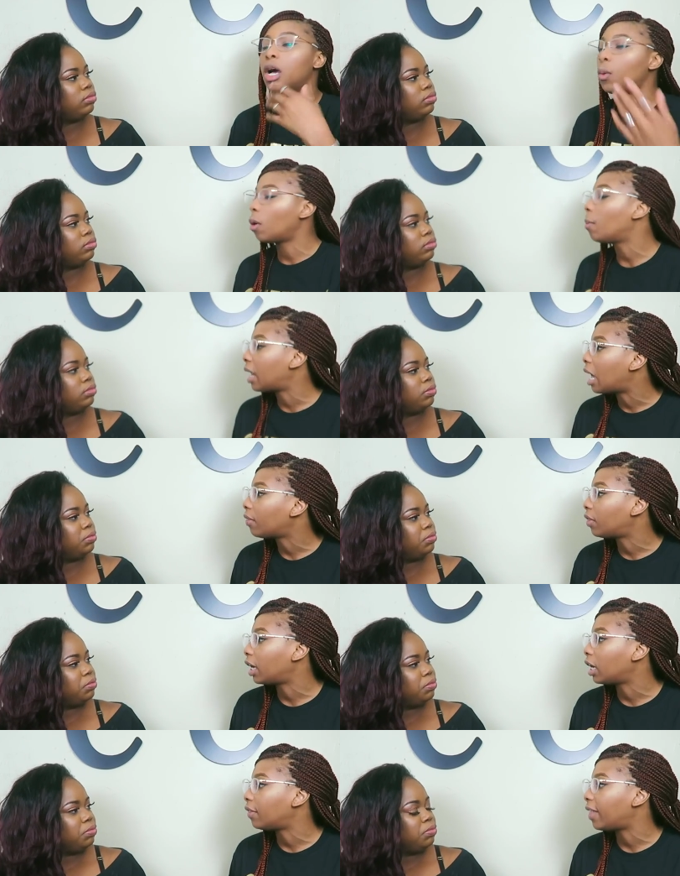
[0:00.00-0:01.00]
Speaker 1: tell women out
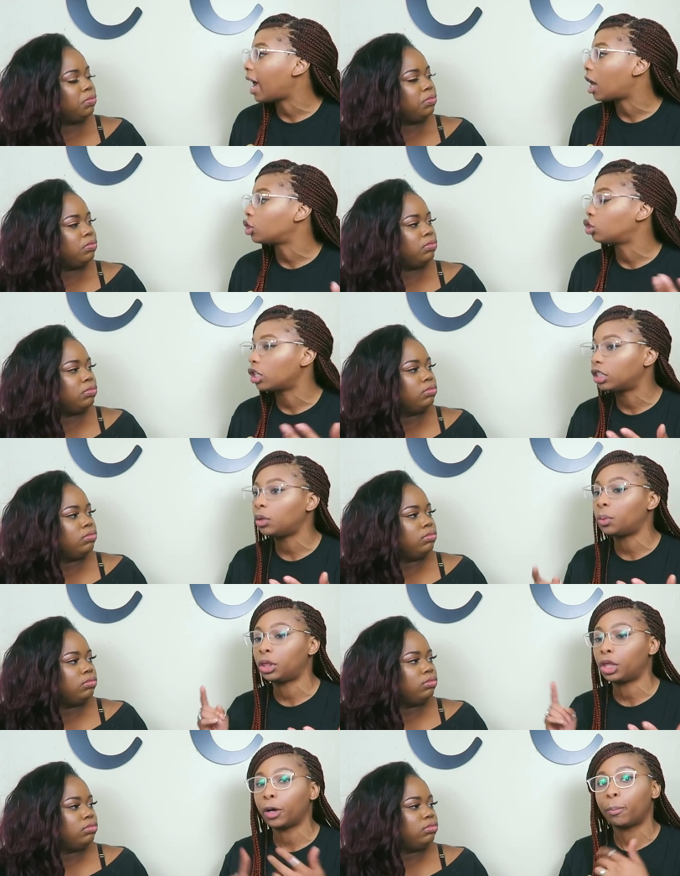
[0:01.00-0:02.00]
there that are struggling
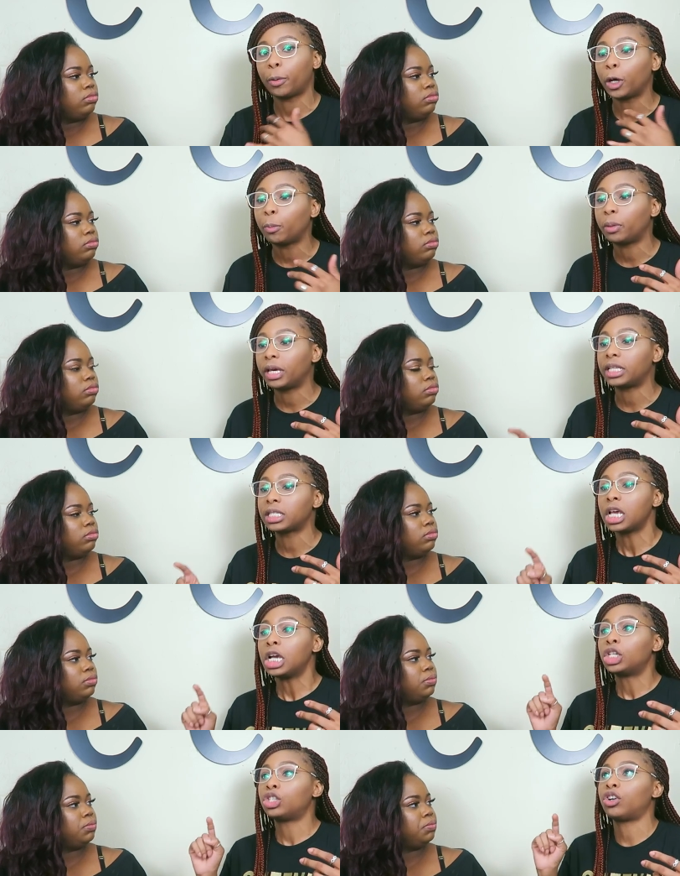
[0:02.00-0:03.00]
with their purpose,
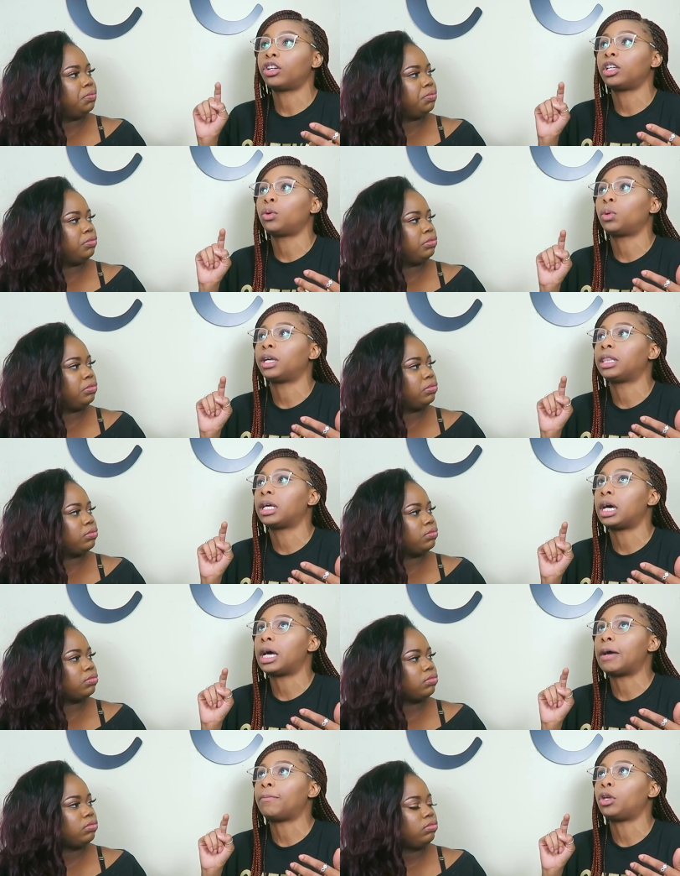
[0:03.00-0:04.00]
struggling with,
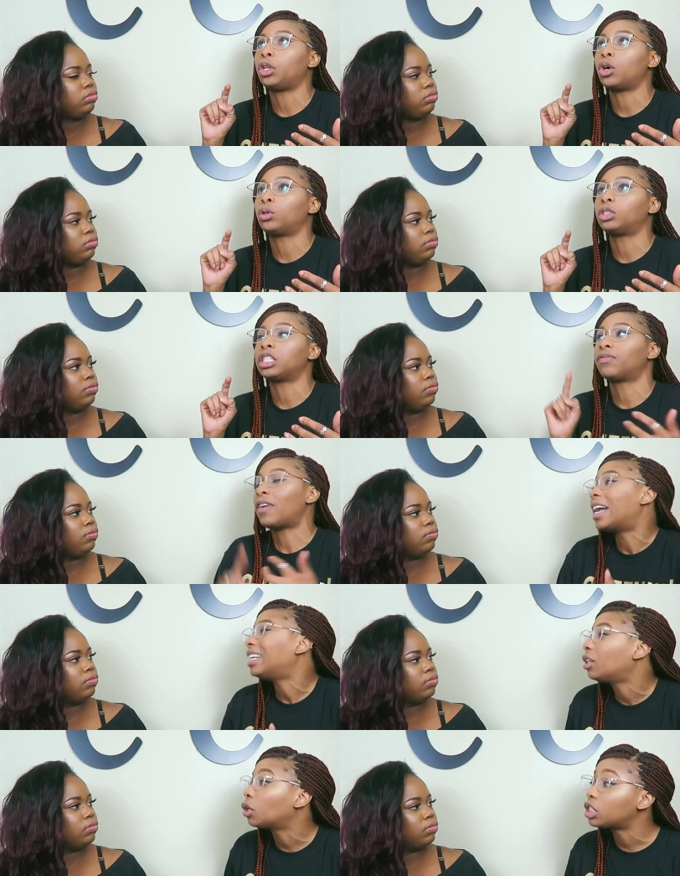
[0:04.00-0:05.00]
um, you know, just
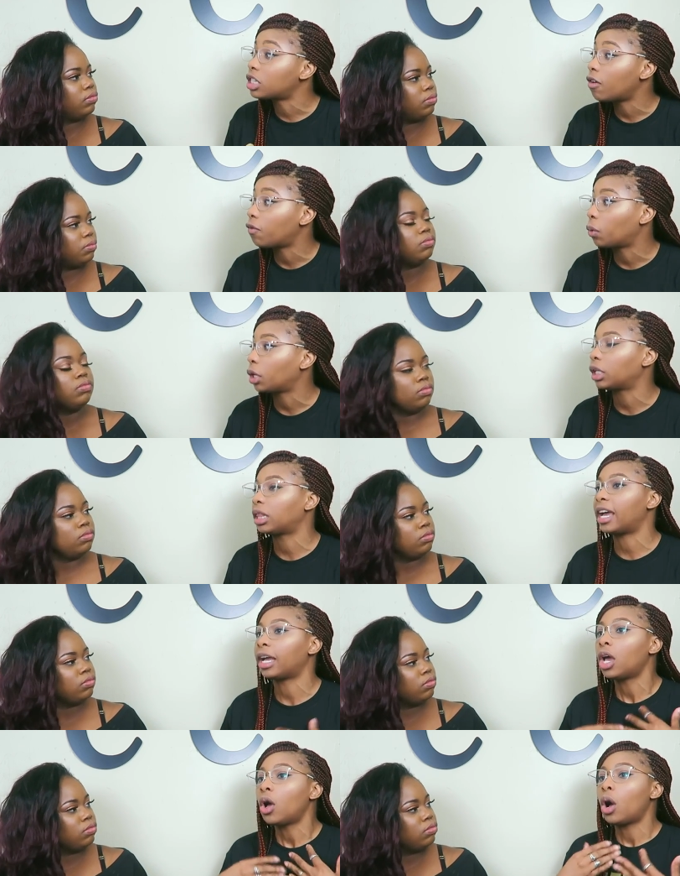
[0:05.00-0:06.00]
finding their self-worth?
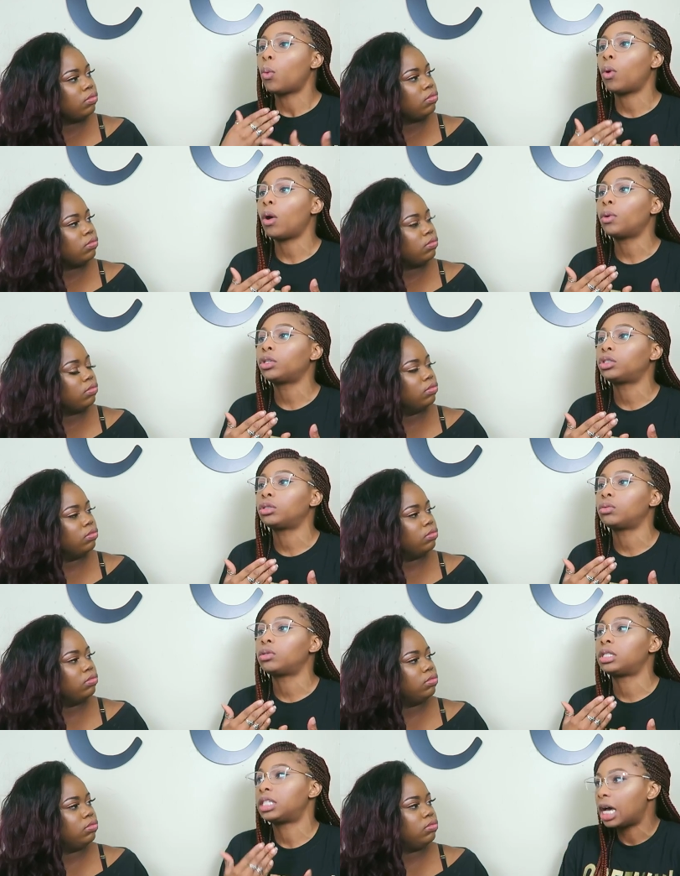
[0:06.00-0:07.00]
Like, what would you
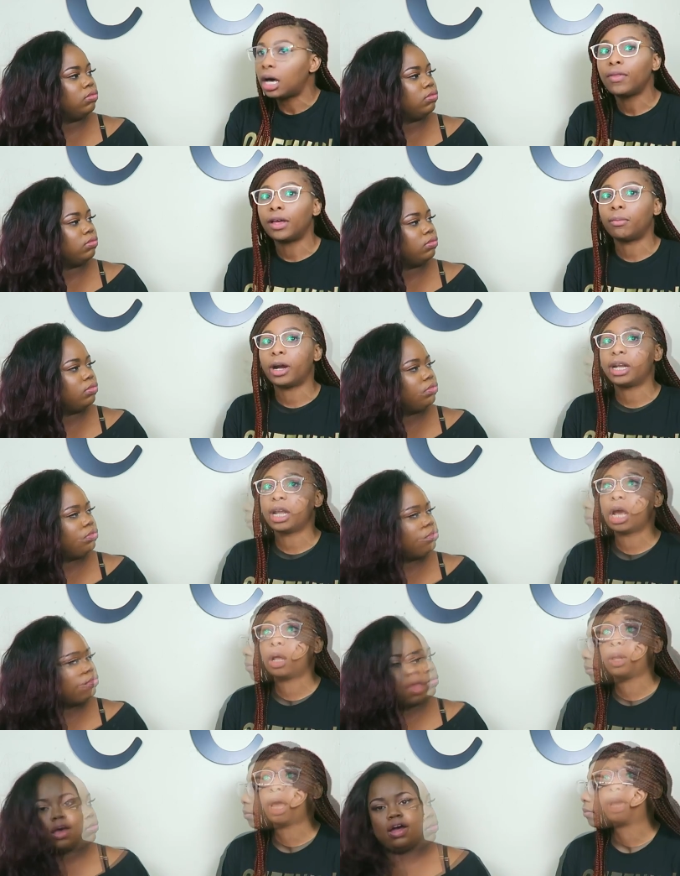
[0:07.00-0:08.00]
tell them right now?
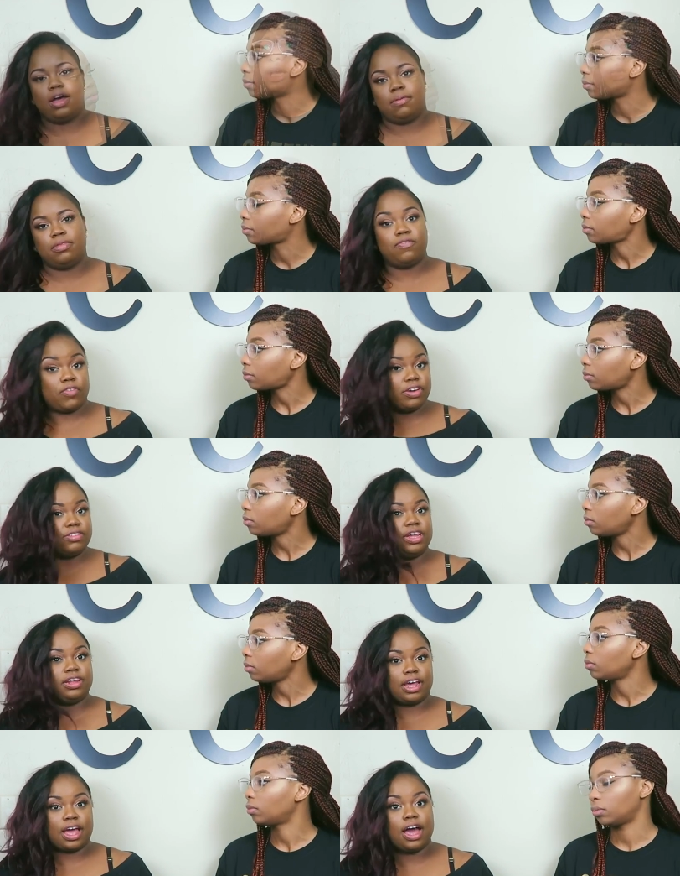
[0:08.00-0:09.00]
Like, um, the first
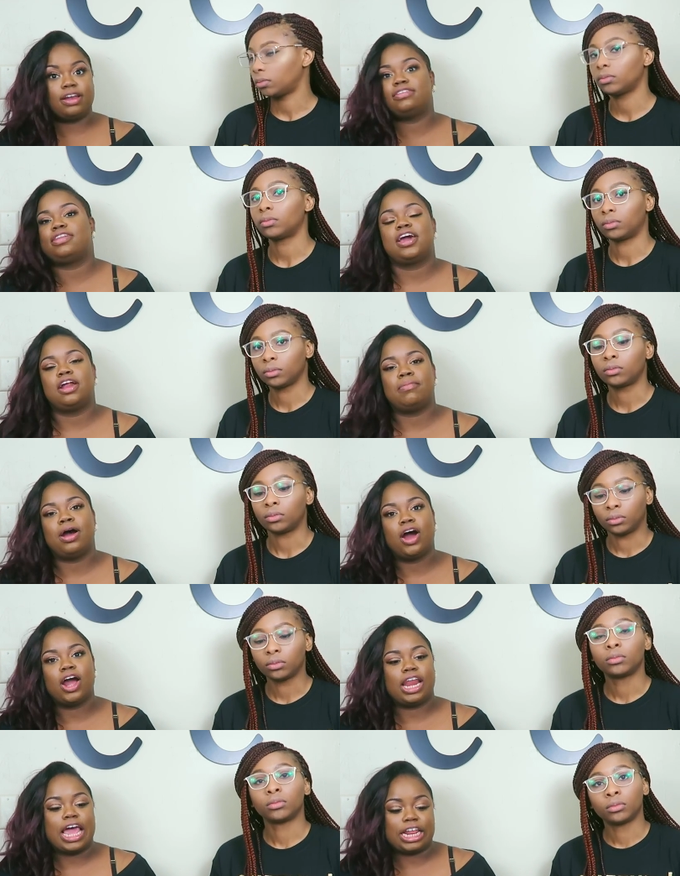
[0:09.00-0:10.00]
thing that God just laid on my
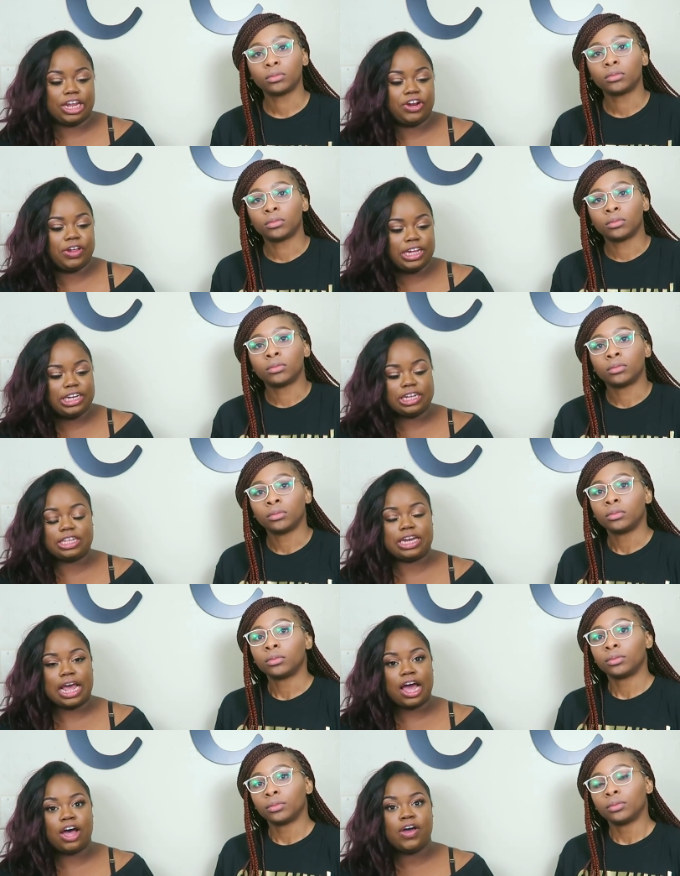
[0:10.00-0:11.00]
heart, like literally just
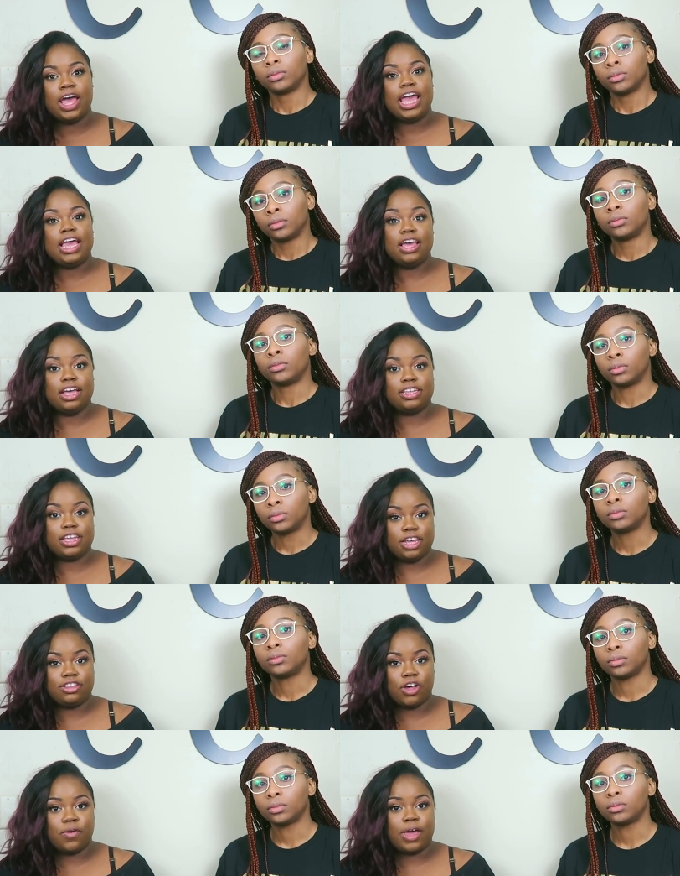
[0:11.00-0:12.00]
now, is it's